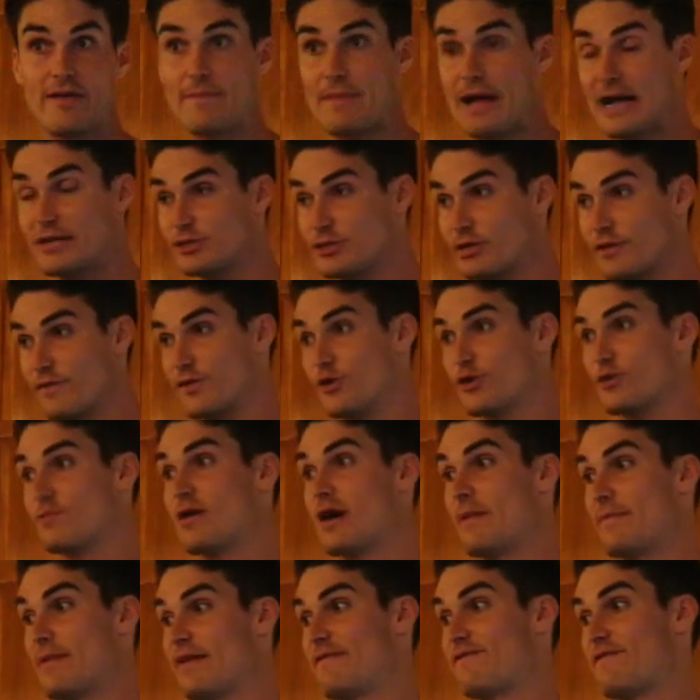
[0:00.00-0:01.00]
Imagine if your
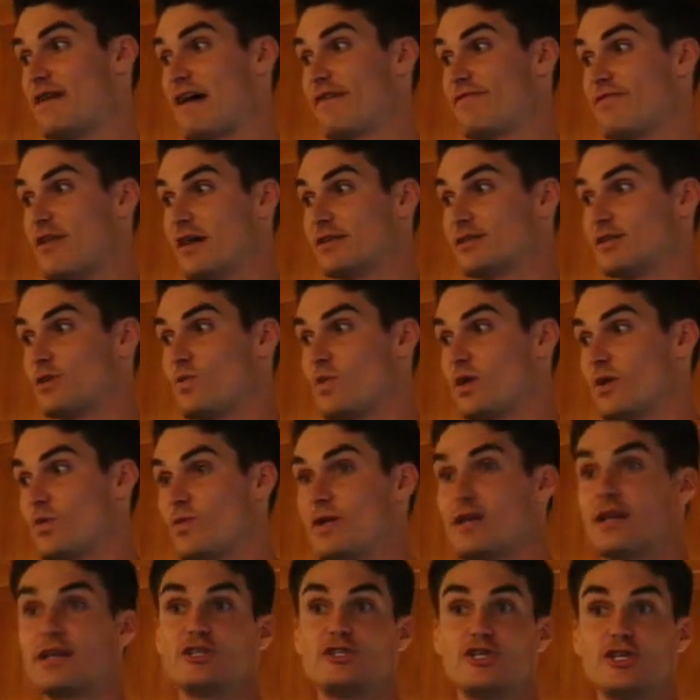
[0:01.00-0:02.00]
mom made $5,000 in 1
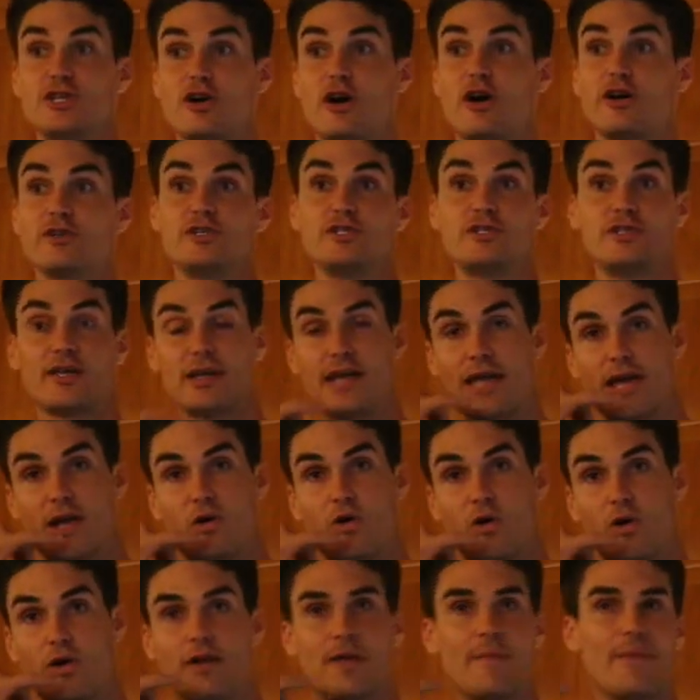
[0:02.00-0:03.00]
week and she calls you saying, hey
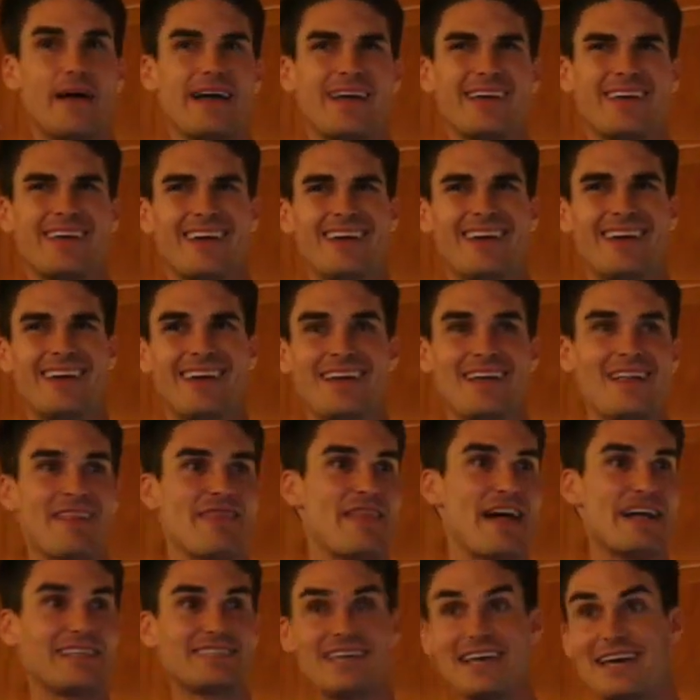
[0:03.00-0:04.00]
Cole, and I'm like,
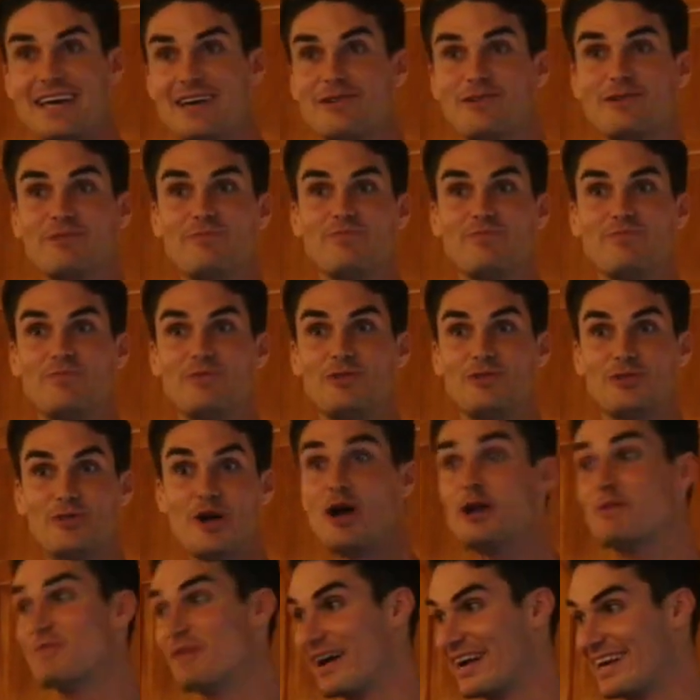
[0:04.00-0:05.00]
that's like
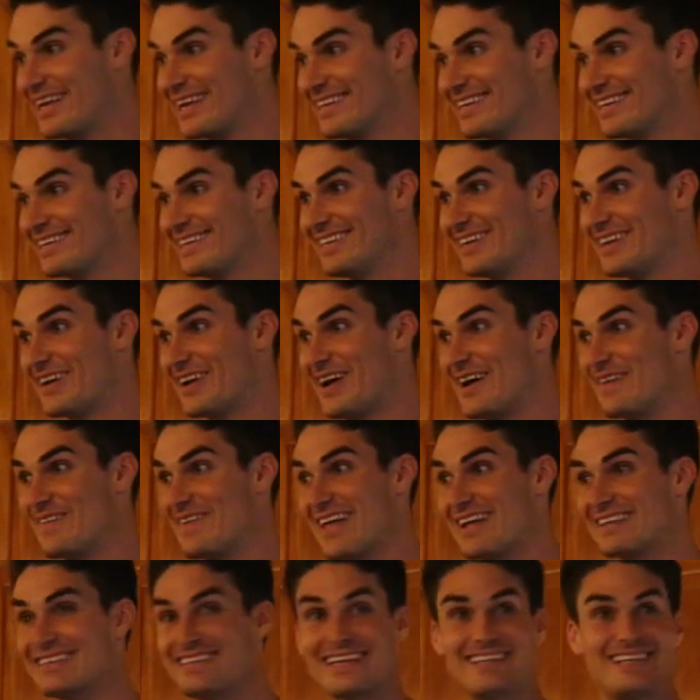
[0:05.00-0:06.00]
drug money, you know what I mean?
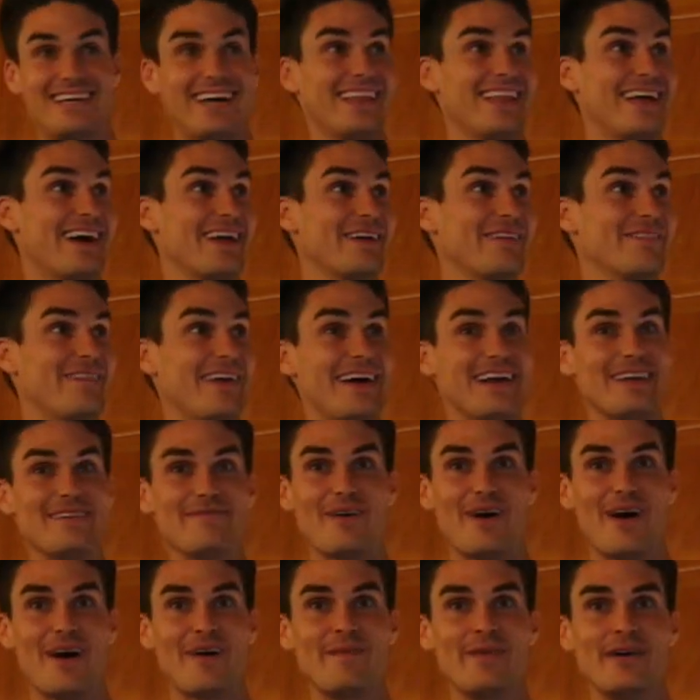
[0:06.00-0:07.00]
That's a lot of money,
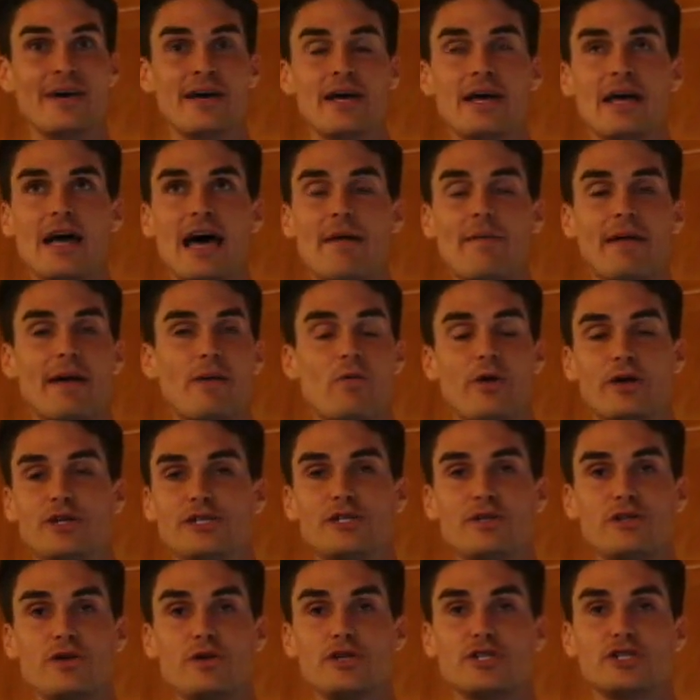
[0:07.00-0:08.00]
Mom. I'm like, what
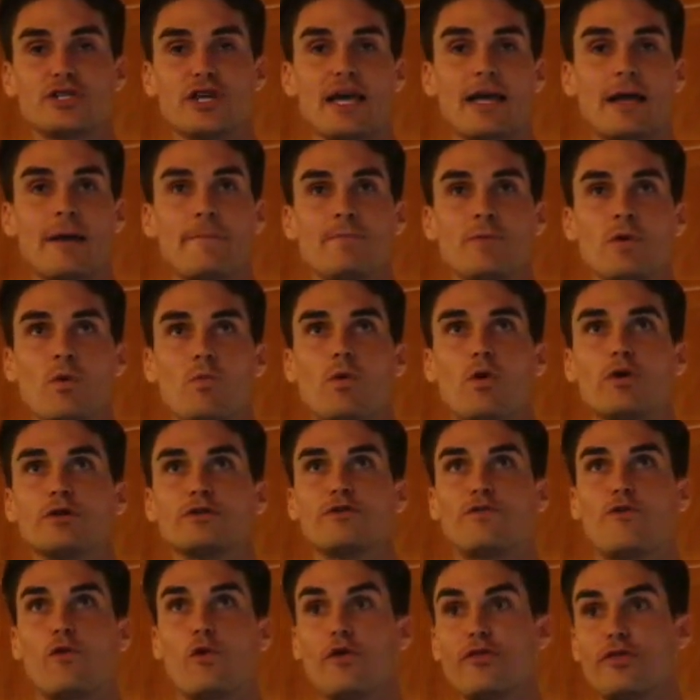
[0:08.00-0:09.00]
did you do? She's like, well,
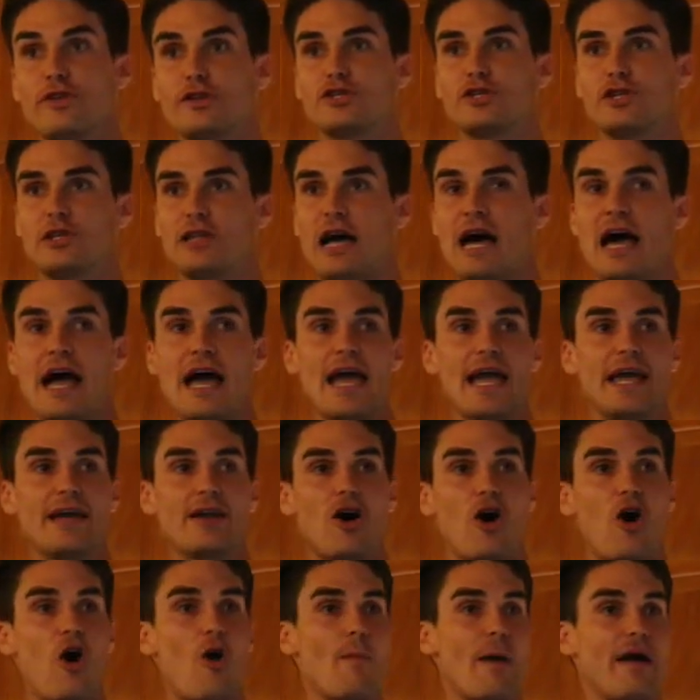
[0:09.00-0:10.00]
it's 4th of July
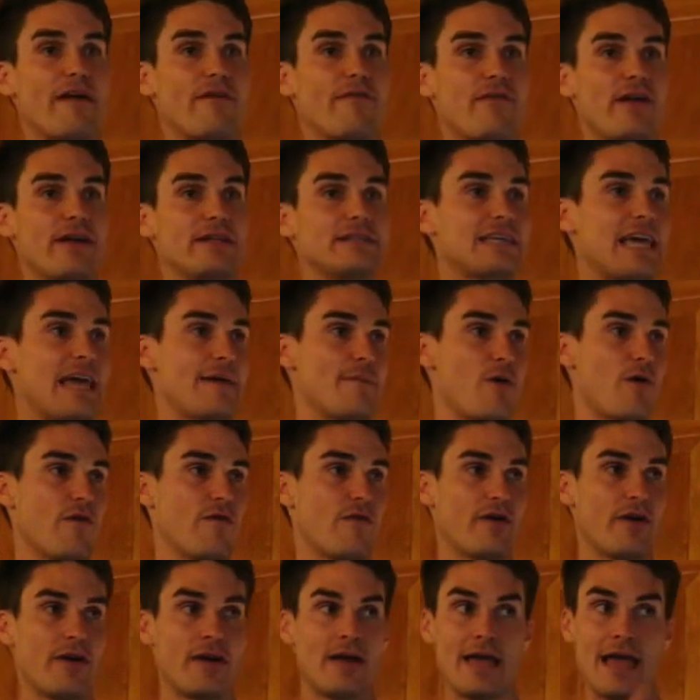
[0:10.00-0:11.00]
and all my friends came
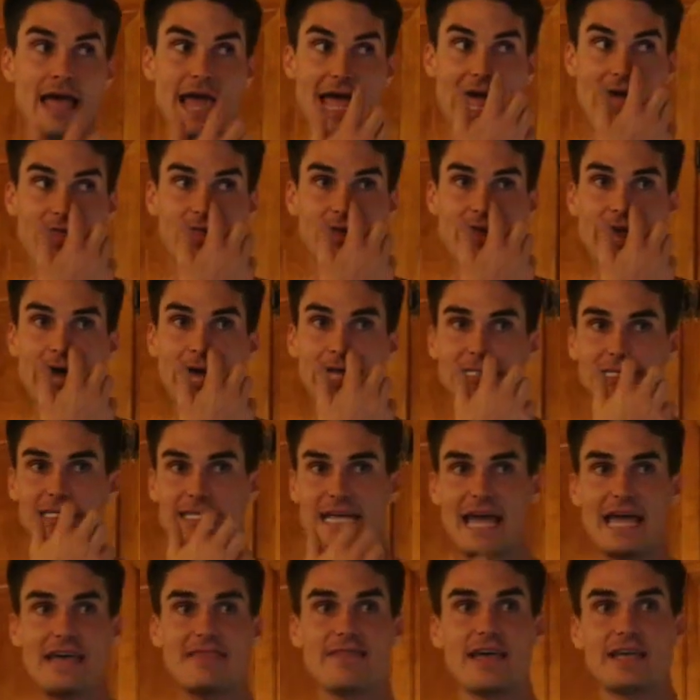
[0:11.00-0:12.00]
over, and the next
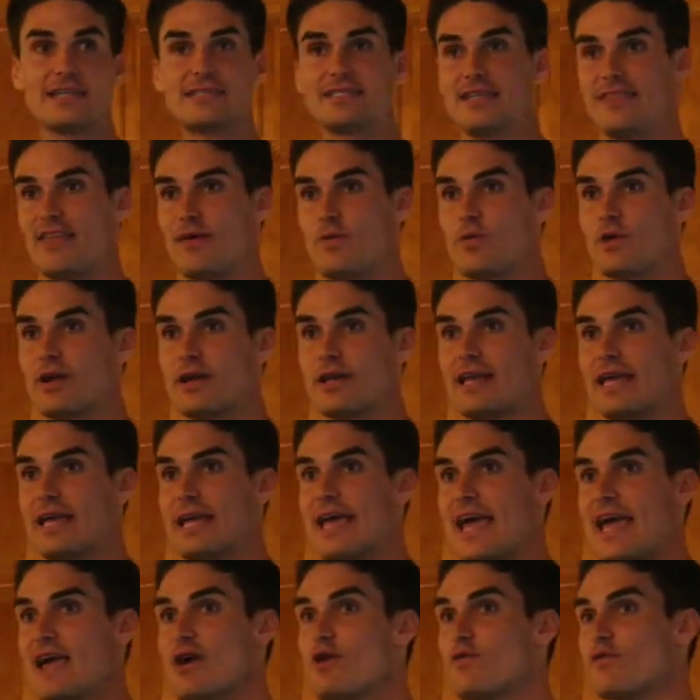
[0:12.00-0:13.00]
day they said they weren't getting
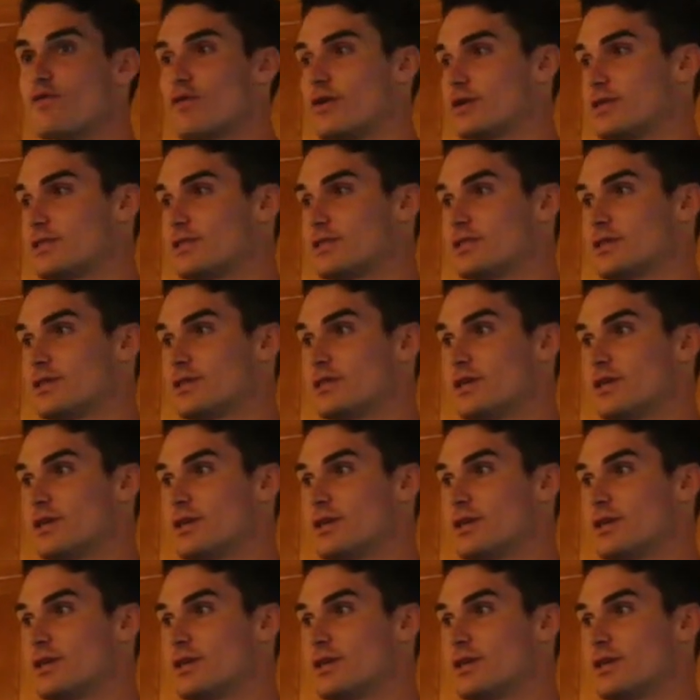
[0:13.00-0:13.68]
hangovers.